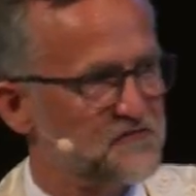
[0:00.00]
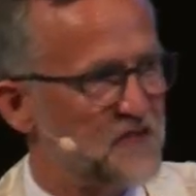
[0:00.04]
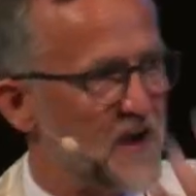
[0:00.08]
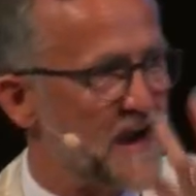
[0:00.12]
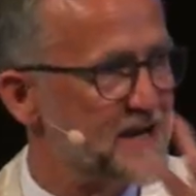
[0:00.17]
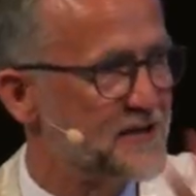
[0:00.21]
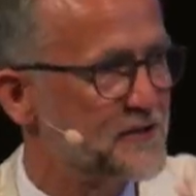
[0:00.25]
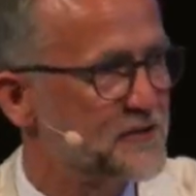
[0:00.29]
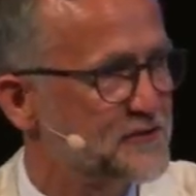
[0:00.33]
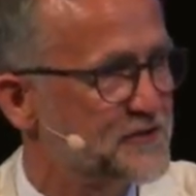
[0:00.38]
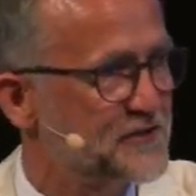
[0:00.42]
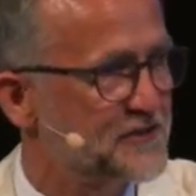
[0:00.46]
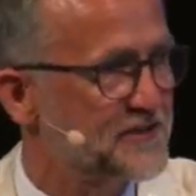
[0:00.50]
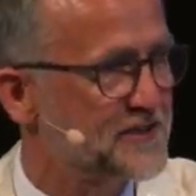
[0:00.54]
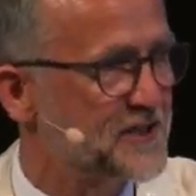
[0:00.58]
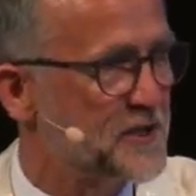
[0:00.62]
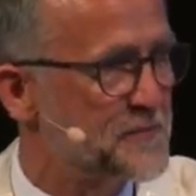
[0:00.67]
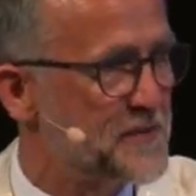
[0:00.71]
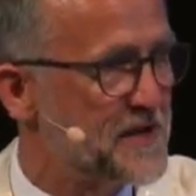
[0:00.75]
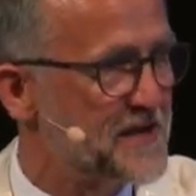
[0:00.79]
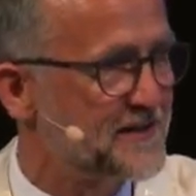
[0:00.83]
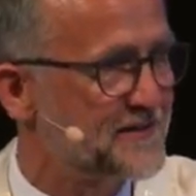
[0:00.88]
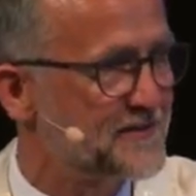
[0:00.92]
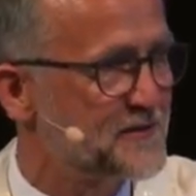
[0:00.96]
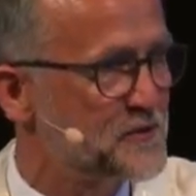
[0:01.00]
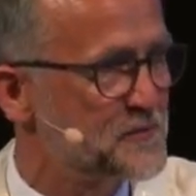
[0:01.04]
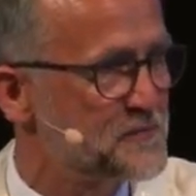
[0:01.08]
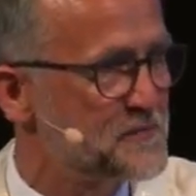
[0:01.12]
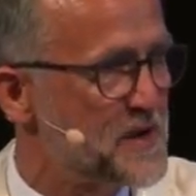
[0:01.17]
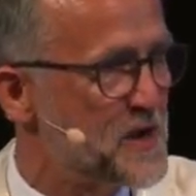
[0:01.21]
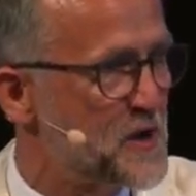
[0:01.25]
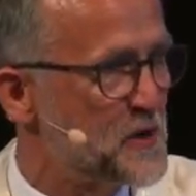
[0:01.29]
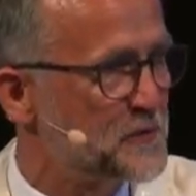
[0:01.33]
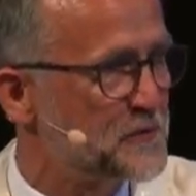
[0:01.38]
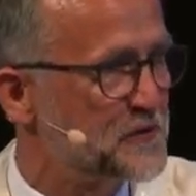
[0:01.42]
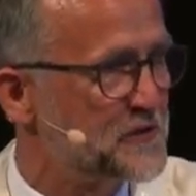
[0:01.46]
Fire is going to come out of
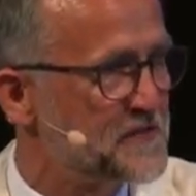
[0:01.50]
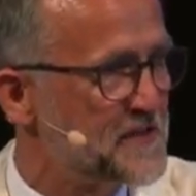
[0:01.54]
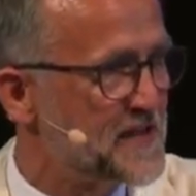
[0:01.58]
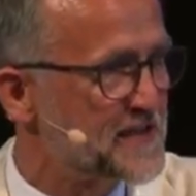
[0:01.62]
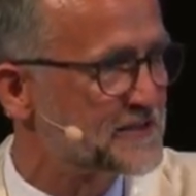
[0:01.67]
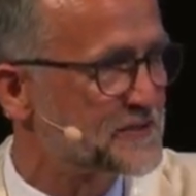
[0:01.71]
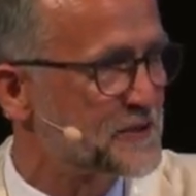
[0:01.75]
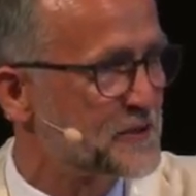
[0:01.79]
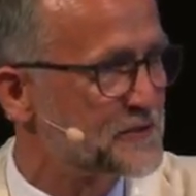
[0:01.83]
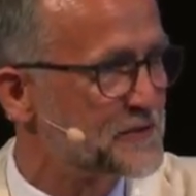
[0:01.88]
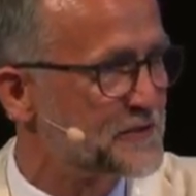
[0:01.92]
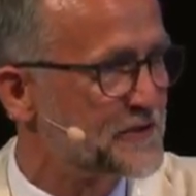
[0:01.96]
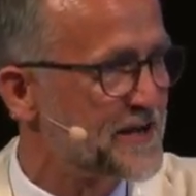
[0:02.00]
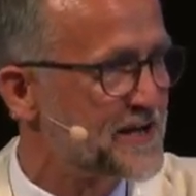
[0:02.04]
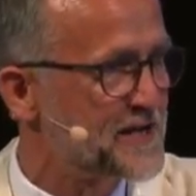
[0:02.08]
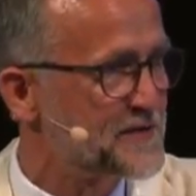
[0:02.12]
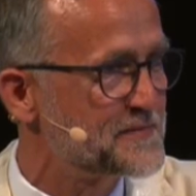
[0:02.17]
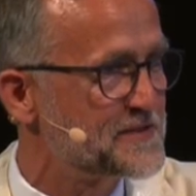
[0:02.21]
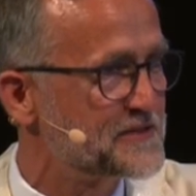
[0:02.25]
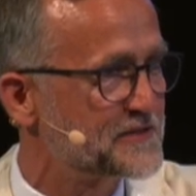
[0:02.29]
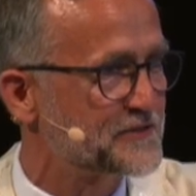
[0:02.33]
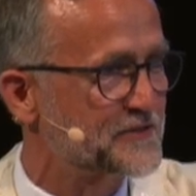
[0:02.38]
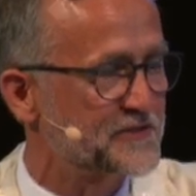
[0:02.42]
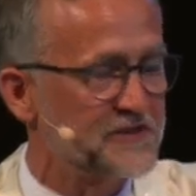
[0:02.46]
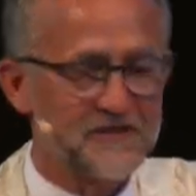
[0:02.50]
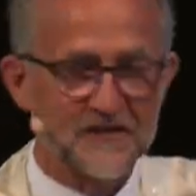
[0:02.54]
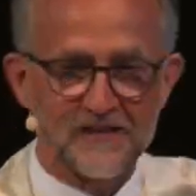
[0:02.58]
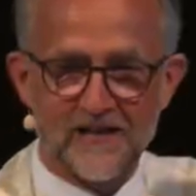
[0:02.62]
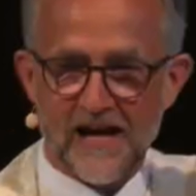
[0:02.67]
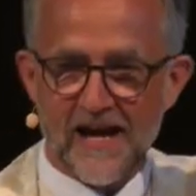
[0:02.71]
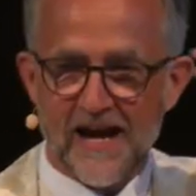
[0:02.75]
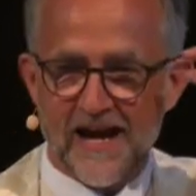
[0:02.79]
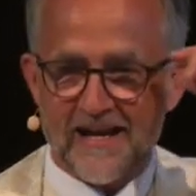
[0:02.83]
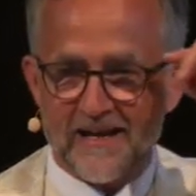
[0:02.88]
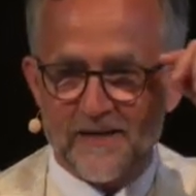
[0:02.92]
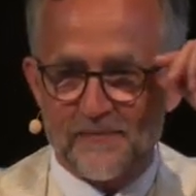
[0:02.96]
their mouth, and that's how their enemy is going to
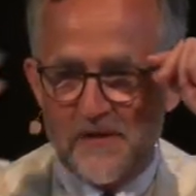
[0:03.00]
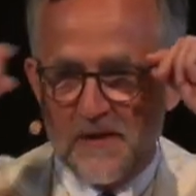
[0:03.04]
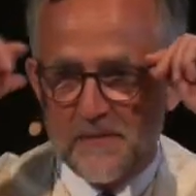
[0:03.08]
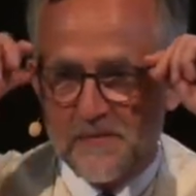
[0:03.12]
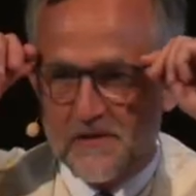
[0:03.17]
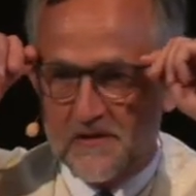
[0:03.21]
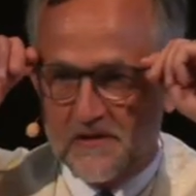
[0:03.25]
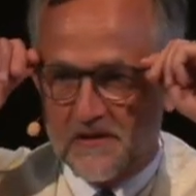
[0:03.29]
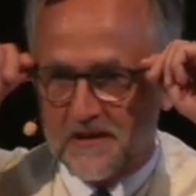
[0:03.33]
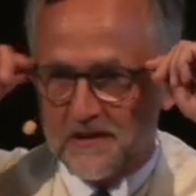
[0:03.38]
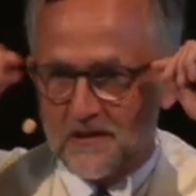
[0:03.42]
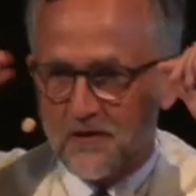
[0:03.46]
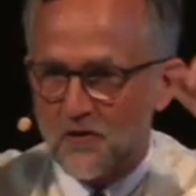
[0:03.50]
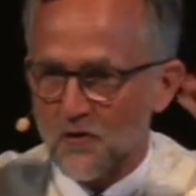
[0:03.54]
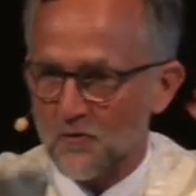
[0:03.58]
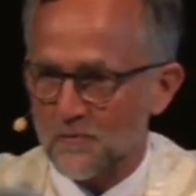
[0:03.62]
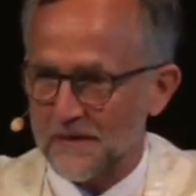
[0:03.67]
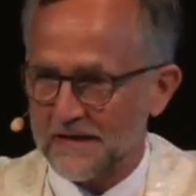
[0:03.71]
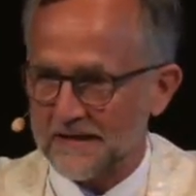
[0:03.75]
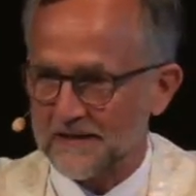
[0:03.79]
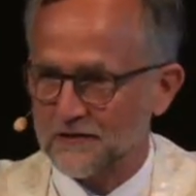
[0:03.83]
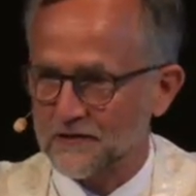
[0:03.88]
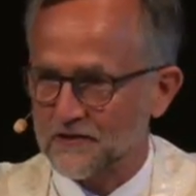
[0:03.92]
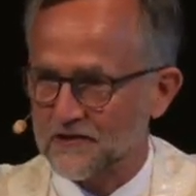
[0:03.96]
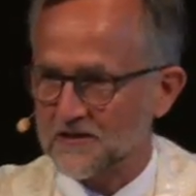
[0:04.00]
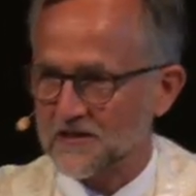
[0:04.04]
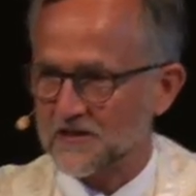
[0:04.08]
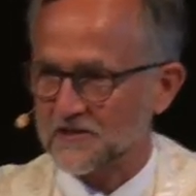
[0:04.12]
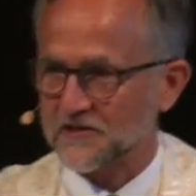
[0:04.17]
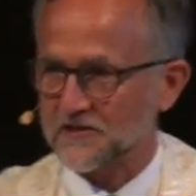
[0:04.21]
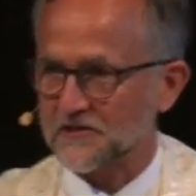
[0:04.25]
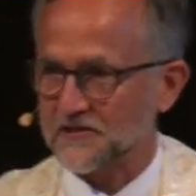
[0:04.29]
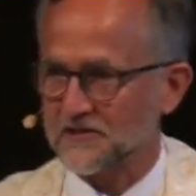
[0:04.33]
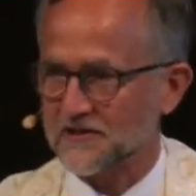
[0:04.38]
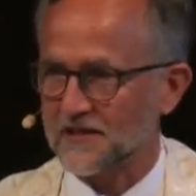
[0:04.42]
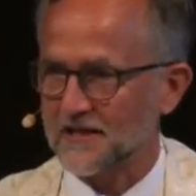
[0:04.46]
die. And maybe you think, oh my
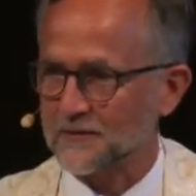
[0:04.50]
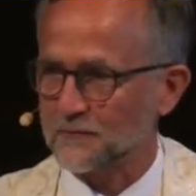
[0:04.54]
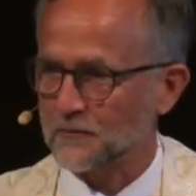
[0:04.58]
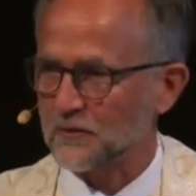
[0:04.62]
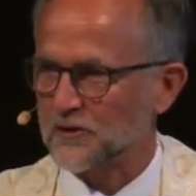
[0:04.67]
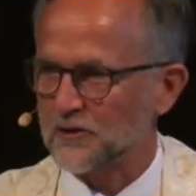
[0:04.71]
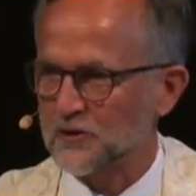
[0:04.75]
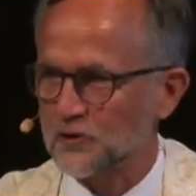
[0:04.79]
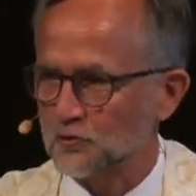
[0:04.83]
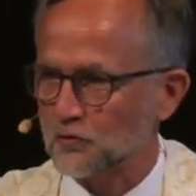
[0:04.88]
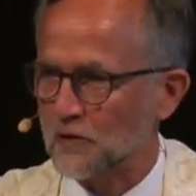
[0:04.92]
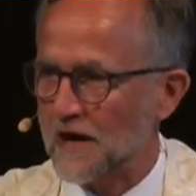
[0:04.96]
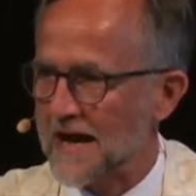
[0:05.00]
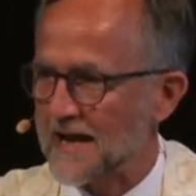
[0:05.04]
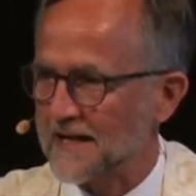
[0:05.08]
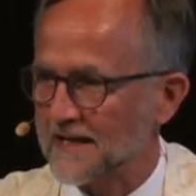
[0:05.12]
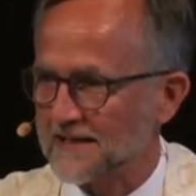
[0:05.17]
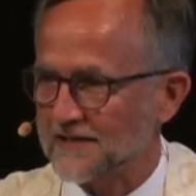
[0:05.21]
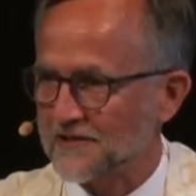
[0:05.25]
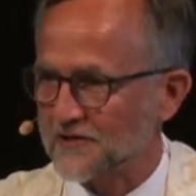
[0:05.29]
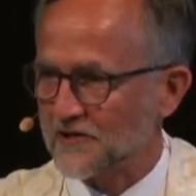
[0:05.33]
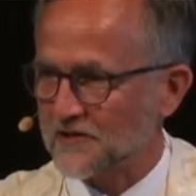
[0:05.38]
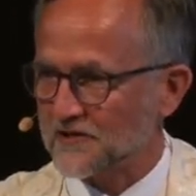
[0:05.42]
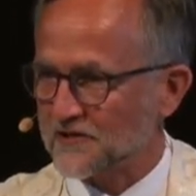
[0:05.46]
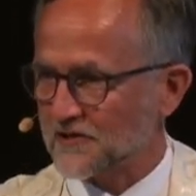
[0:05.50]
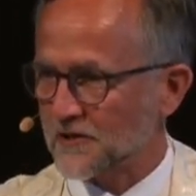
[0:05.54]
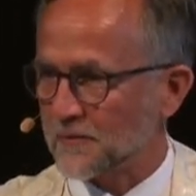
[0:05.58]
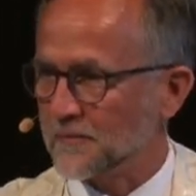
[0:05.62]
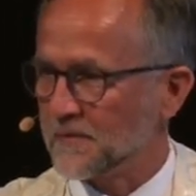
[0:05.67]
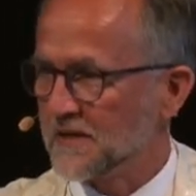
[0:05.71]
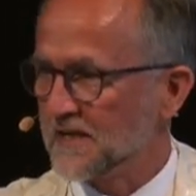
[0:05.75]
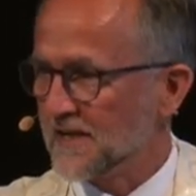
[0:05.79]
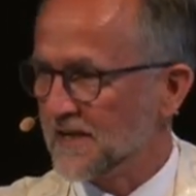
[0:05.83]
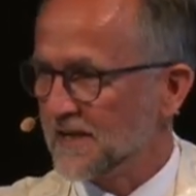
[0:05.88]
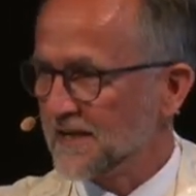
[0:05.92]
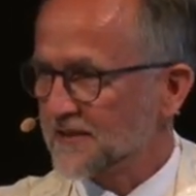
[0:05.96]
goodness, this is like we're dragons in
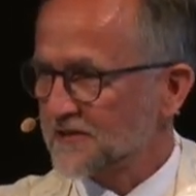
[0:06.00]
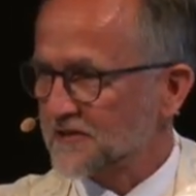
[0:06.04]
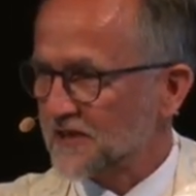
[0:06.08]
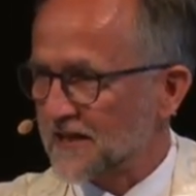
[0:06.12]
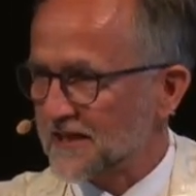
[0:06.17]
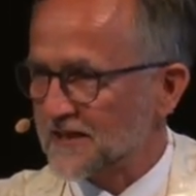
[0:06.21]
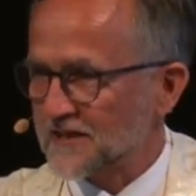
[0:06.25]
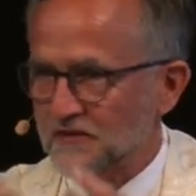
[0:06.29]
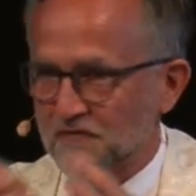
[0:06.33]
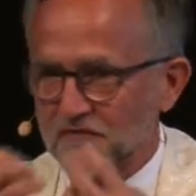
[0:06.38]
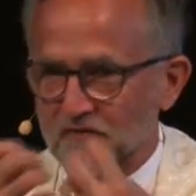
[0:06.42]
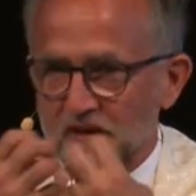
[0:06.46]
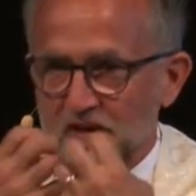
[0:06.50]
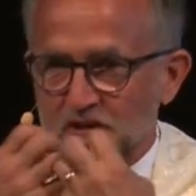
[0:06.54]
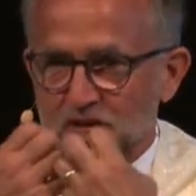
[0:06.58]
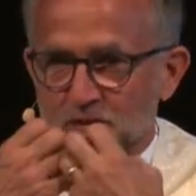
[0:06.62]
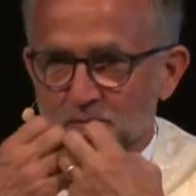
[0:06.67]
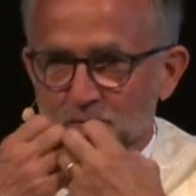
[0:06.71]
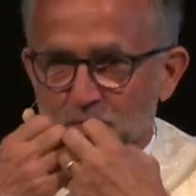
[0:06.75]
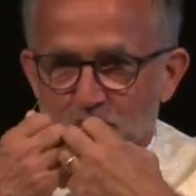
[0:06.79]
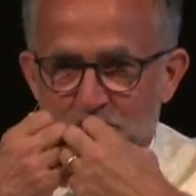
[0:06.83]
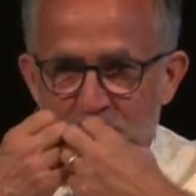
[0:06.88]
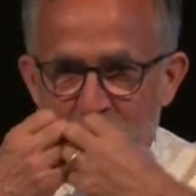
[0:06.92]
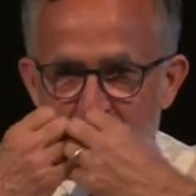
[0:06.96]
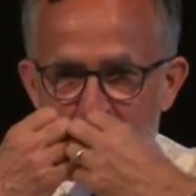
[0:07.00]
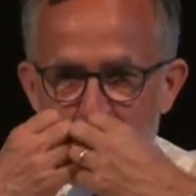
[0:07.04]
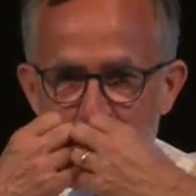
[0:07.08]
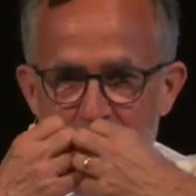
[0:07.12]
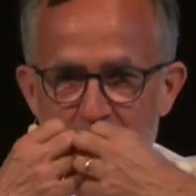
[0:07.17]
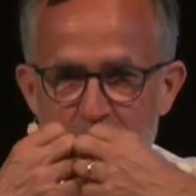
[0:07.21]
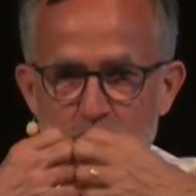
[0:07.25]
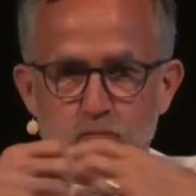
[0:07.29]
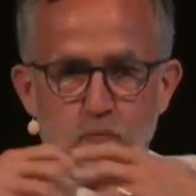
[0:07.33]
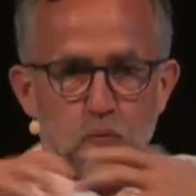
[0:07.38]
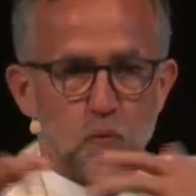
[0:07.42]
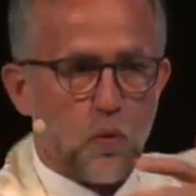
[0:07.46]
some science fiction movie,
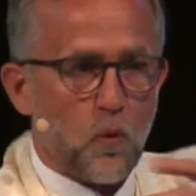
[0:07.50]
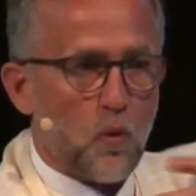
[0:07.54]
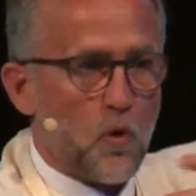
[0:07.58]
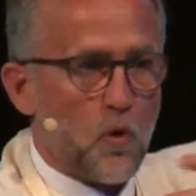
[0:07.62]
and we're just,